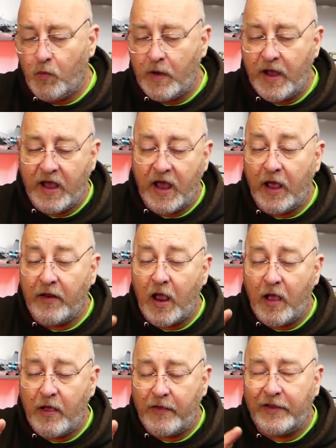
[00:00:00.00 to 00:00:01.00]
and
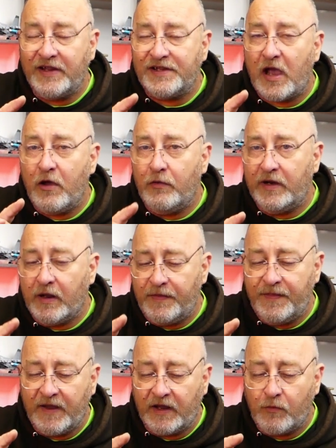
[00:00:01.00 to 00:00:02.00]
only I
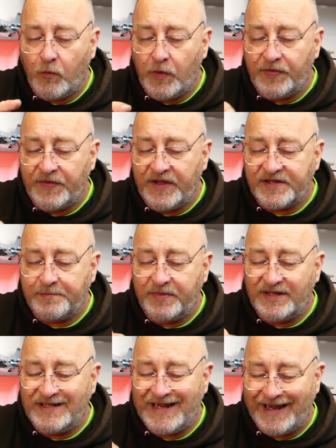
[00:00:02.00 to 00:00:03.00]
think with this
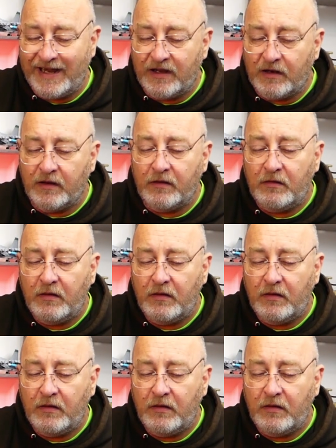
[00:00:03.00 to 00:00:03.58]
particular